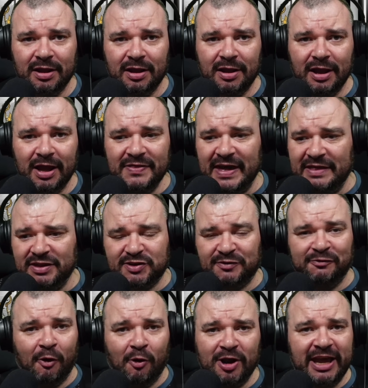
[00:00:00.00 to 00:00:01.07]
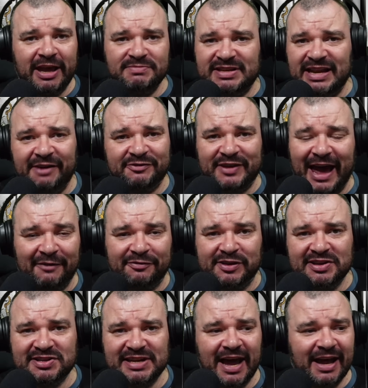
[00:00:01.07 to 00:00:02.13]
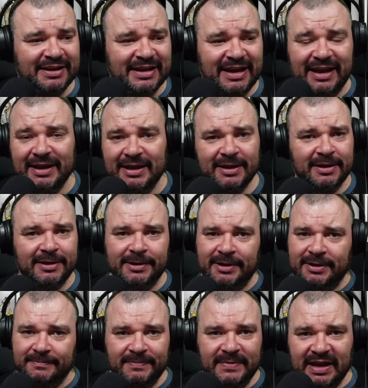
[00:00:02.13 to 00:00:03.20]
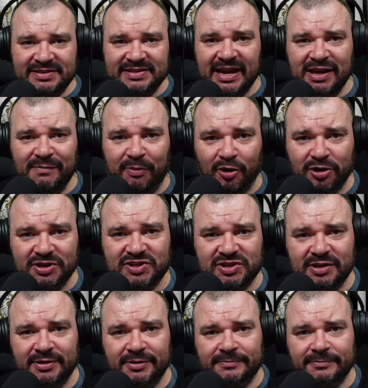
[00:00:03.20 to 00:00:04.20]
And then there's 4 games left after Saturday. It's anybody's.